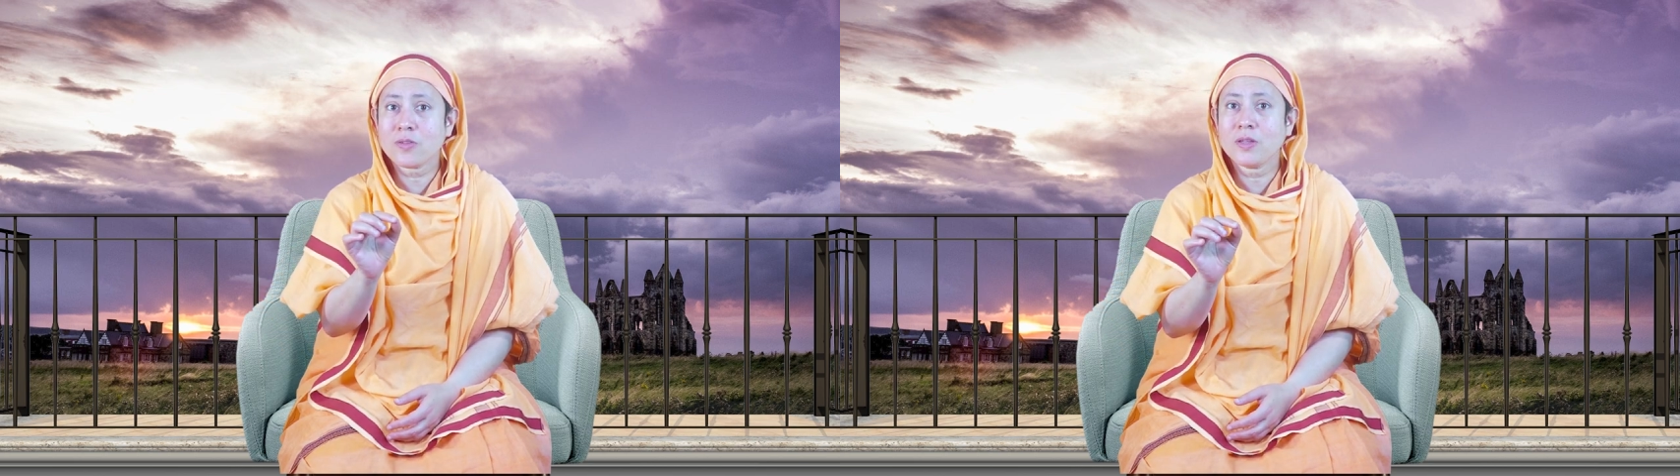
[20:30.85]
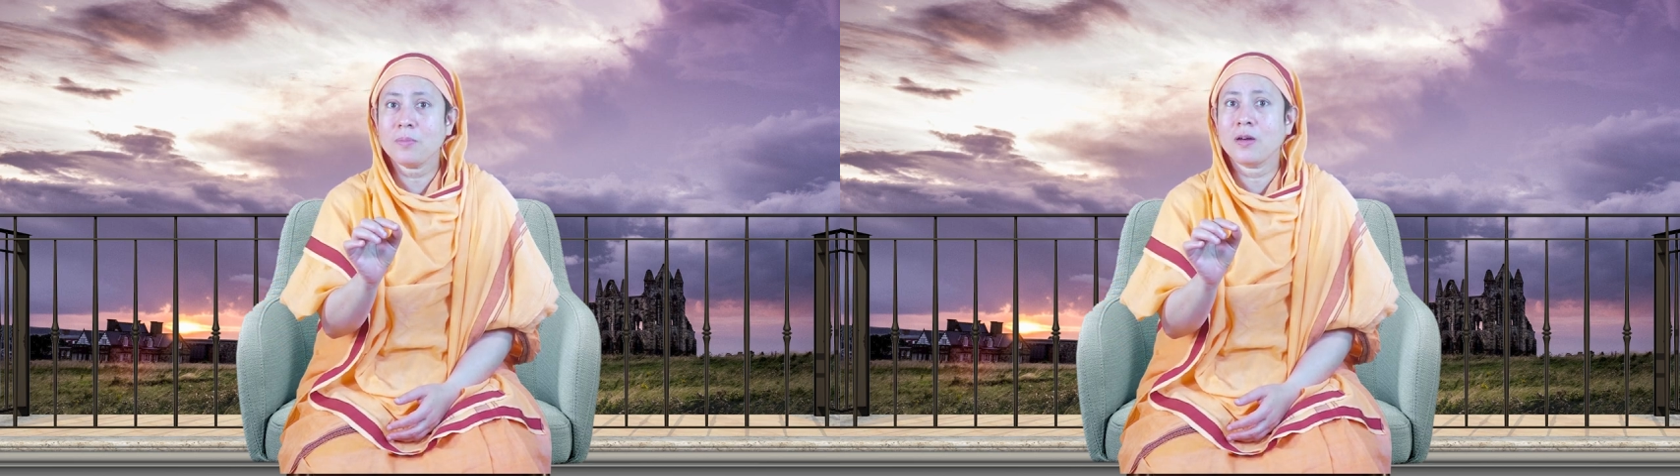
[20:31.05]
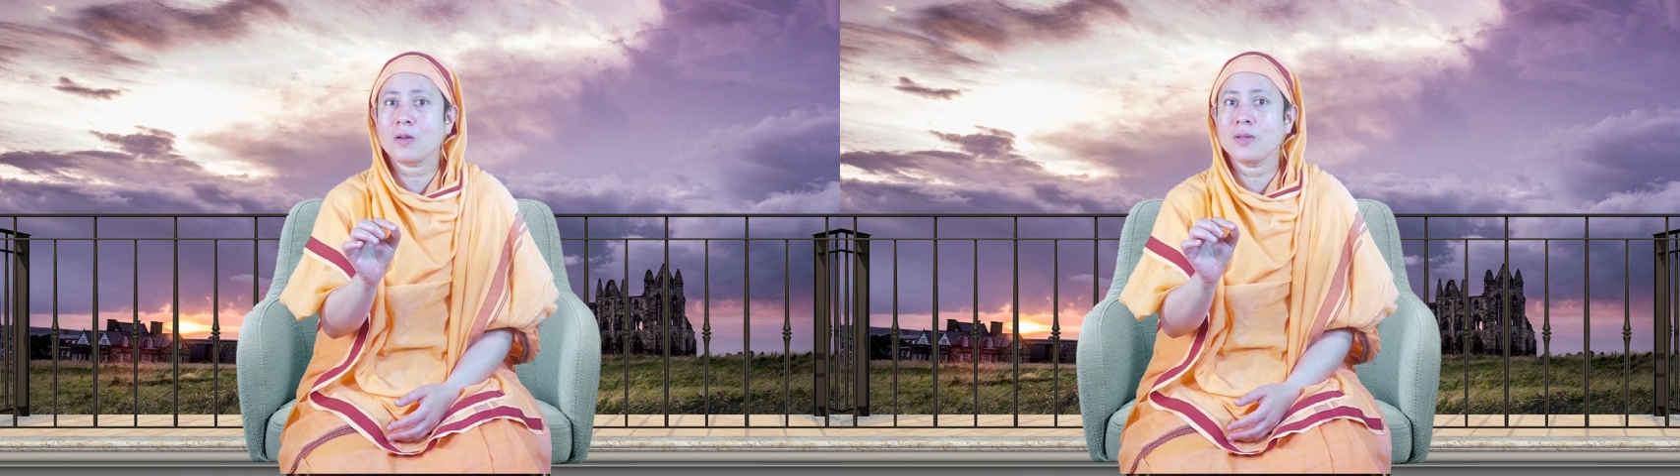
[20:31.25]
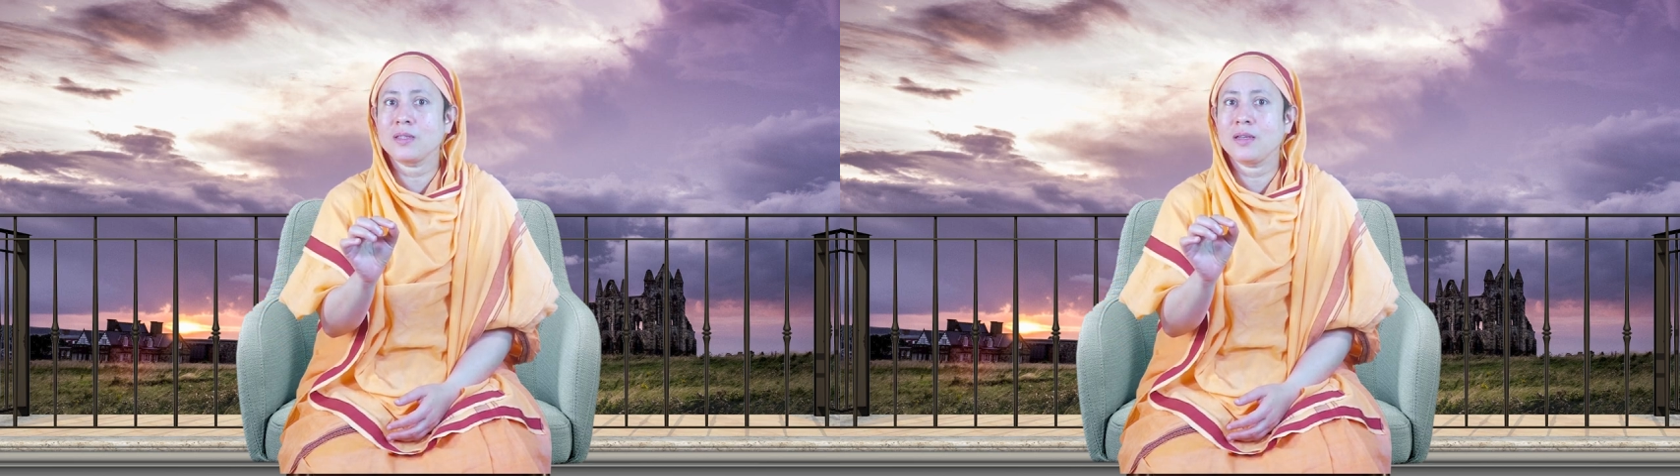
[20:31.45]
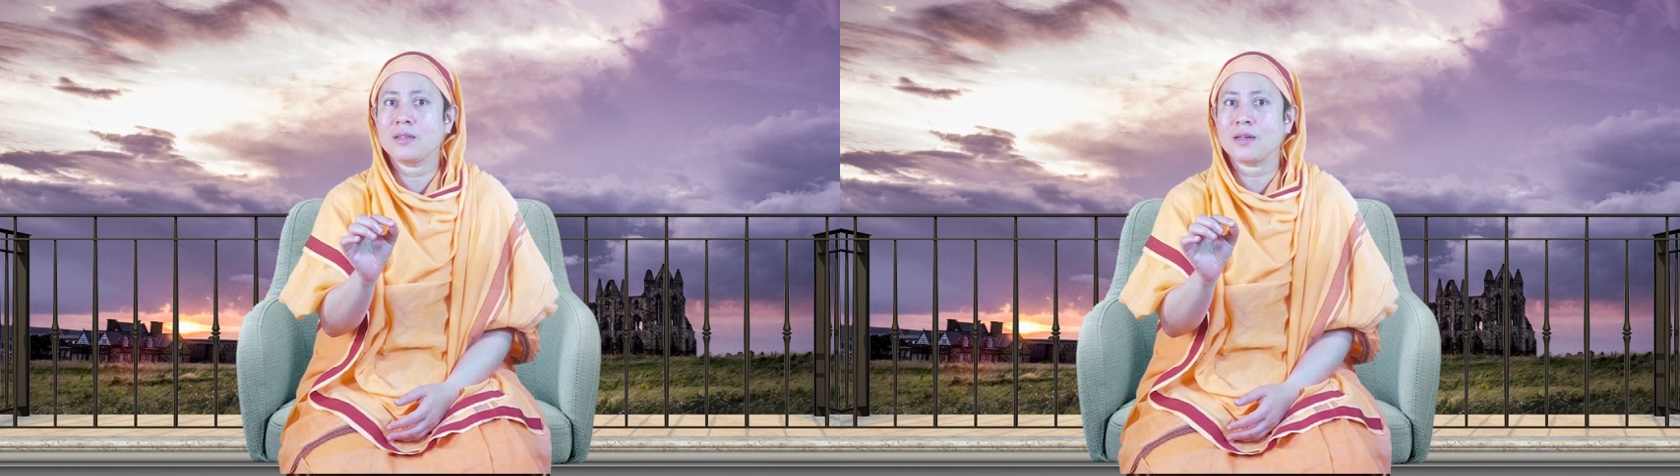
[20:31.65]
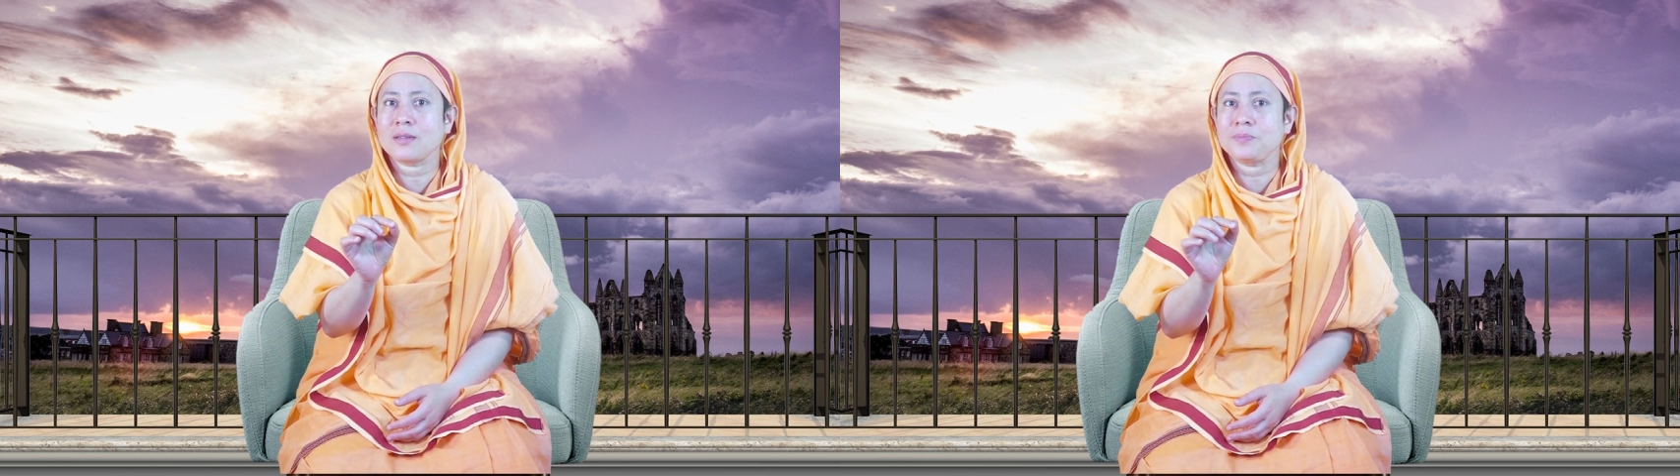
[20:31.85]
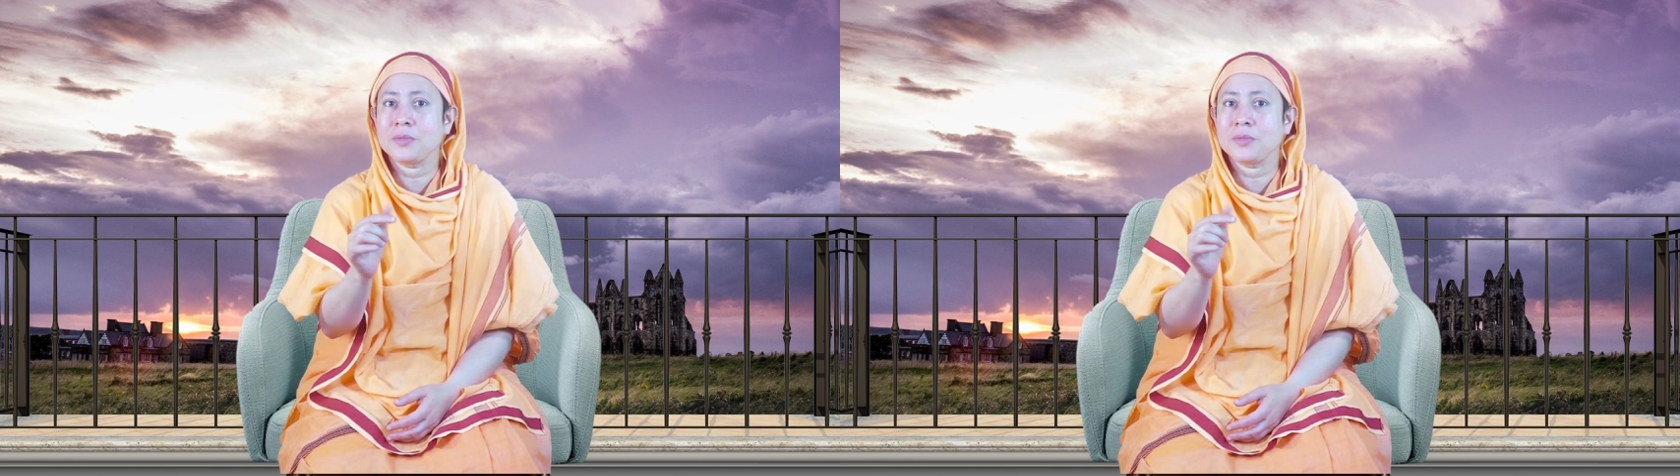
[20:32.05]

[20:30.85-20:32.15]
of the Bhagavad Gita,